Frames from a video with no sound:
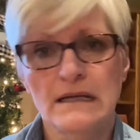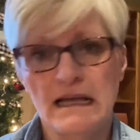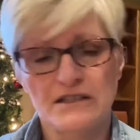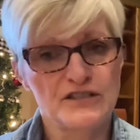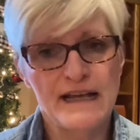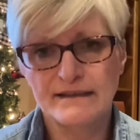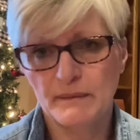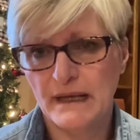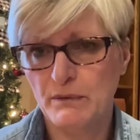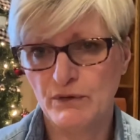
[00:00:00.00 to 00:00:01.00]
She
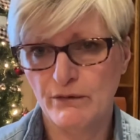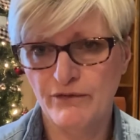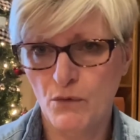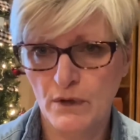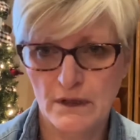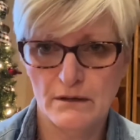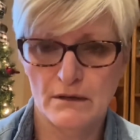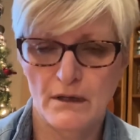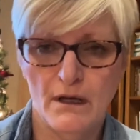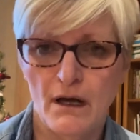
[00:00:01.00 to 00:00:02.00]
hasn't been able to afford
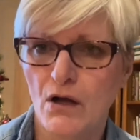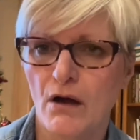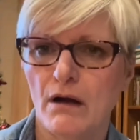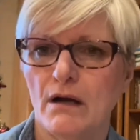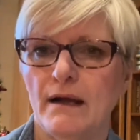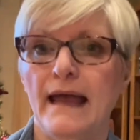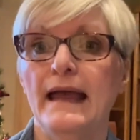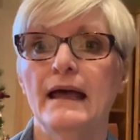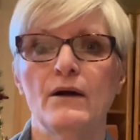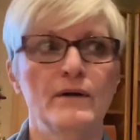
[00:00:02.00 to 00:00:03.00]
a car
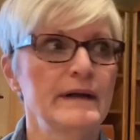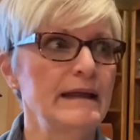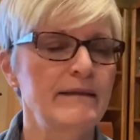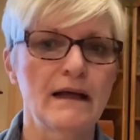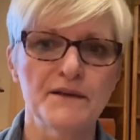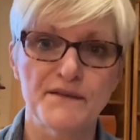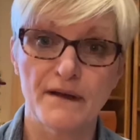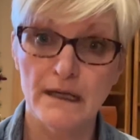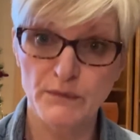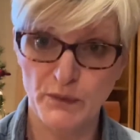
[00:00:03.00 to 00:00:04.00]
eh, or anything else
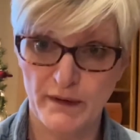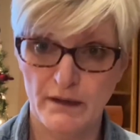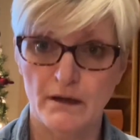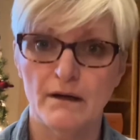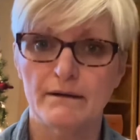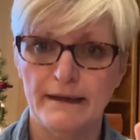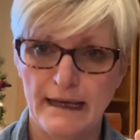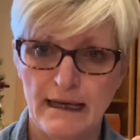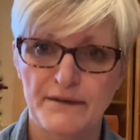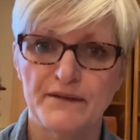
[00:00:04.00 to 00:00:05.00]
that comes with a car
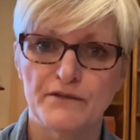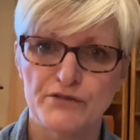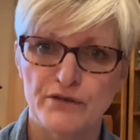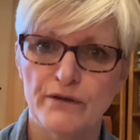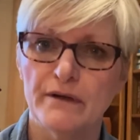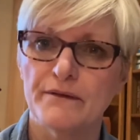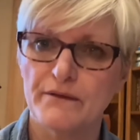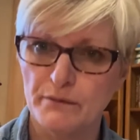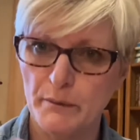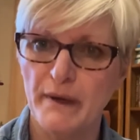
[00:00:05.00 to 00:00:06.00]
gas,
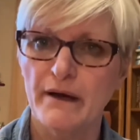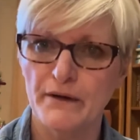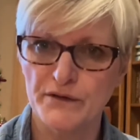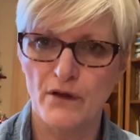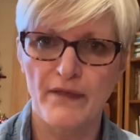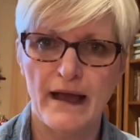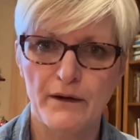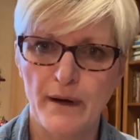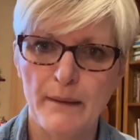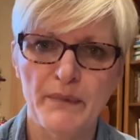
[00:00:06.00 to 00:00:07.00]
insurance, repairs, all that
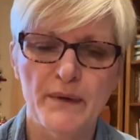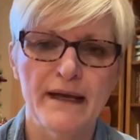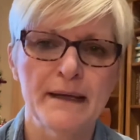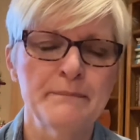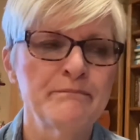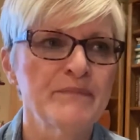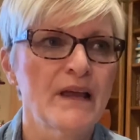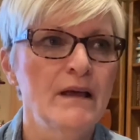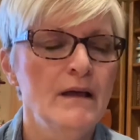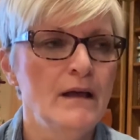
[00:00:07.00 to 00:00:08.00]
crap, okay?
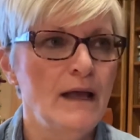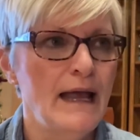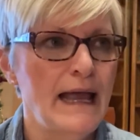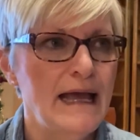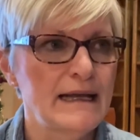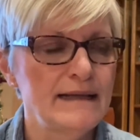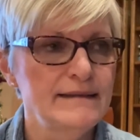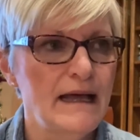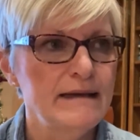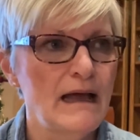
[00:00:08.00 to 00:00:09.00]
And I
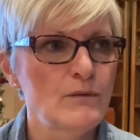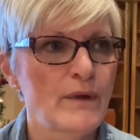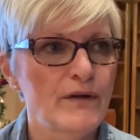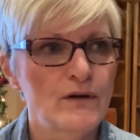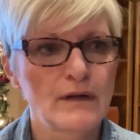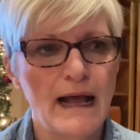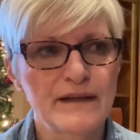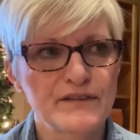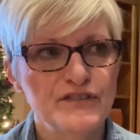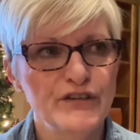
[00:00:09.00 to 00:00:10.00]
sat down with her
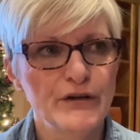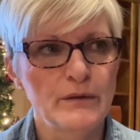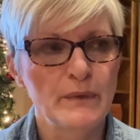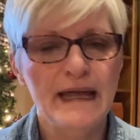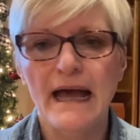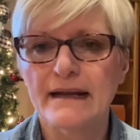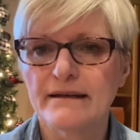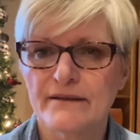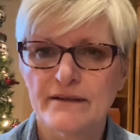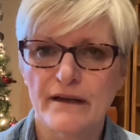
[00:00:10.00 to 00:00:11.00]
last year and we had a
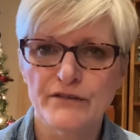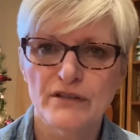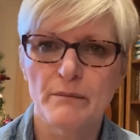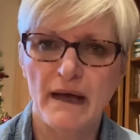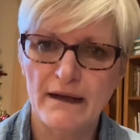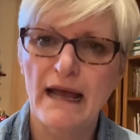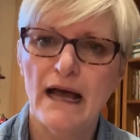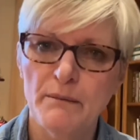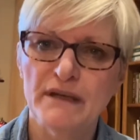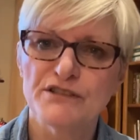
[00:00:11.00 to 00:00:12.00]
discussion about
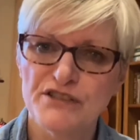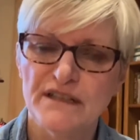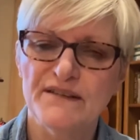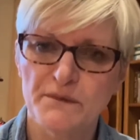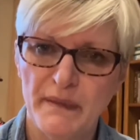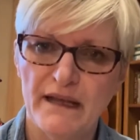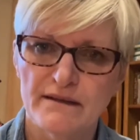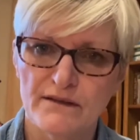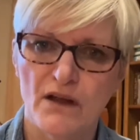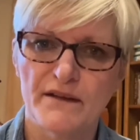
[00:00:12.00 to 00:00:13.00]
how much she
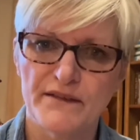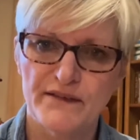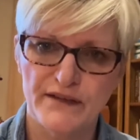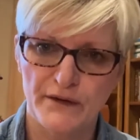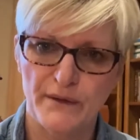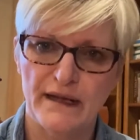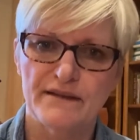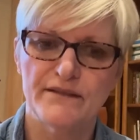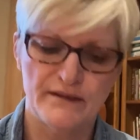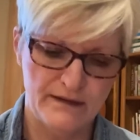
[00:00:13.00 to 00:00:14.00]
spends on
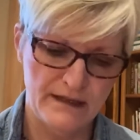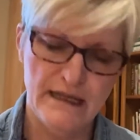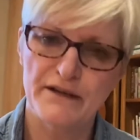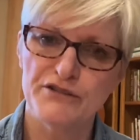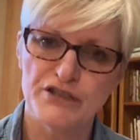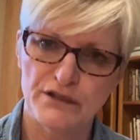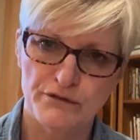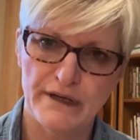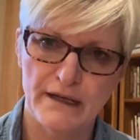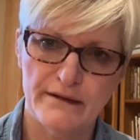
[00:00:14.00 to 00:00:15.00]
cigarettes, energy
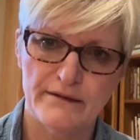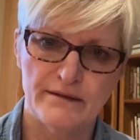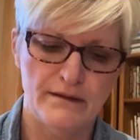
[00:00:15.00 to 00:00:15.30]
drinks,